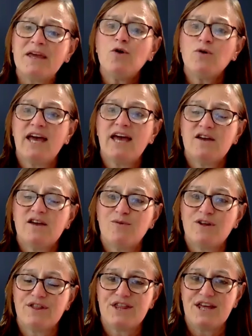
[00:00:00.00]
be
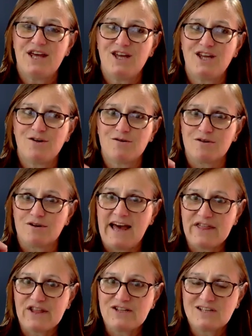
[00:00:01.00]
okay with your
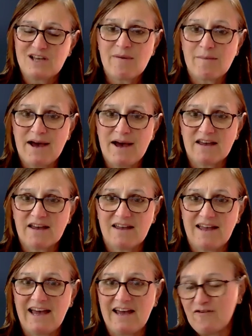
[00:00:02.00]
athletes coming back
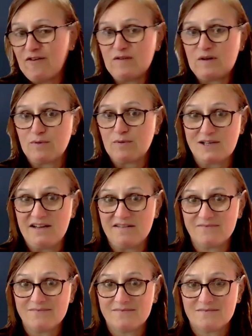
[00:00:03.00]
at 50%.